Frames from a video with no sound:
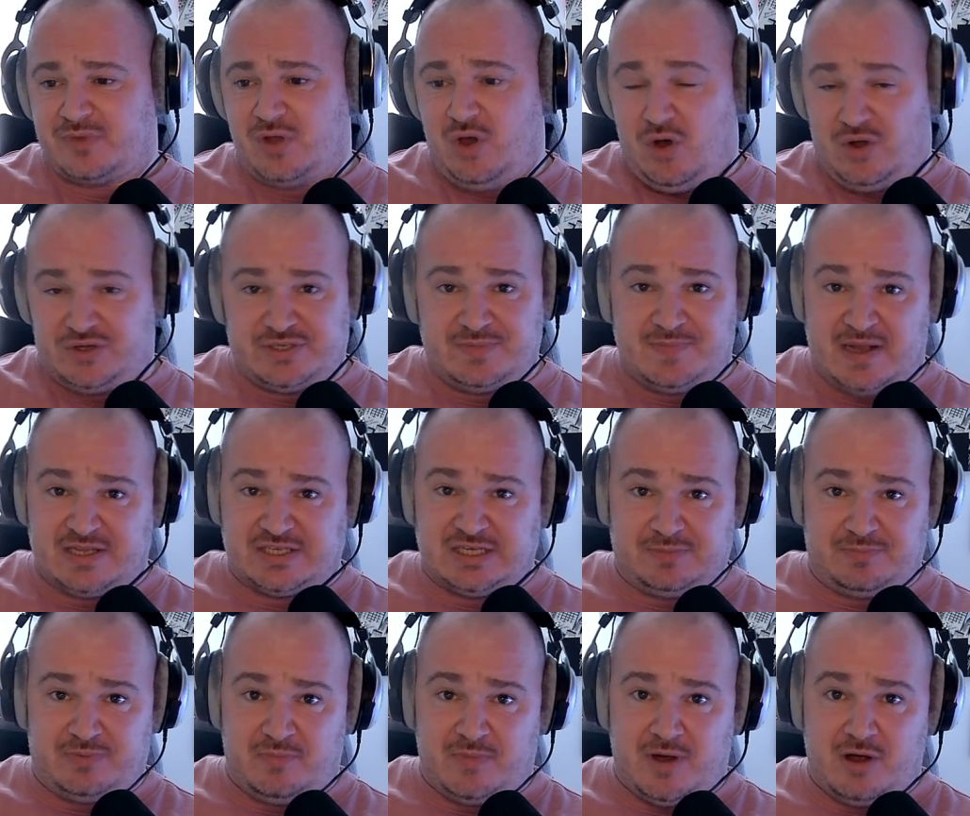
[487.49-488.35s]

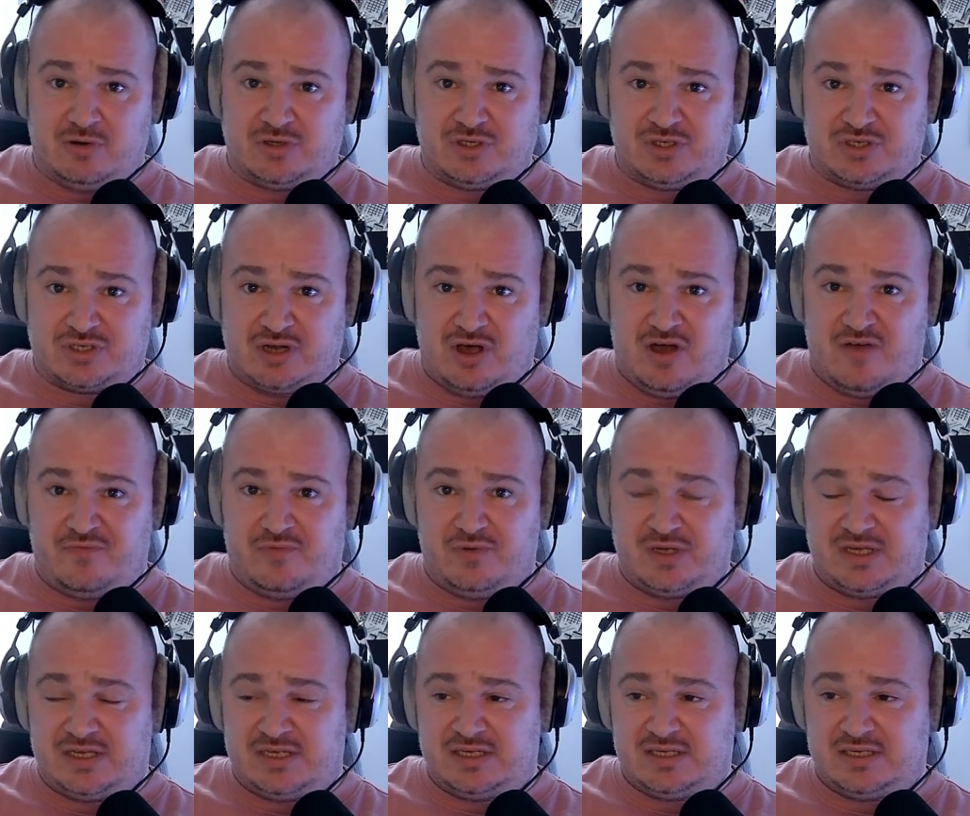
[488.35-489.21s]
automatic promotion slot if
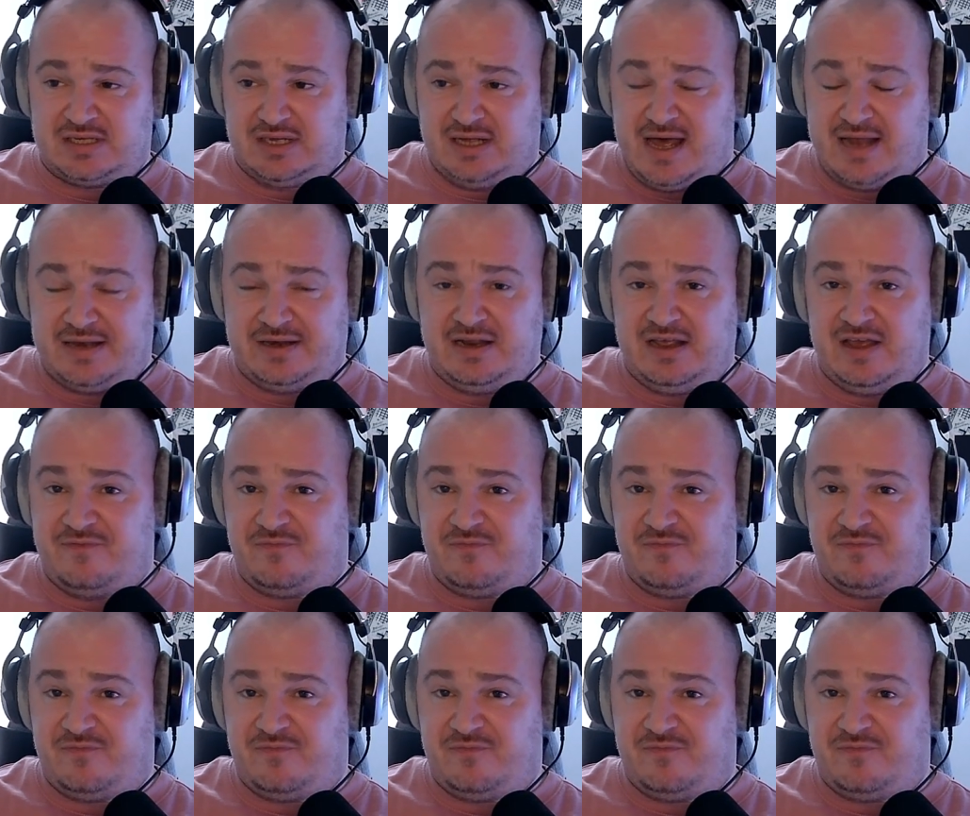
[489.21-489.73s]
we can.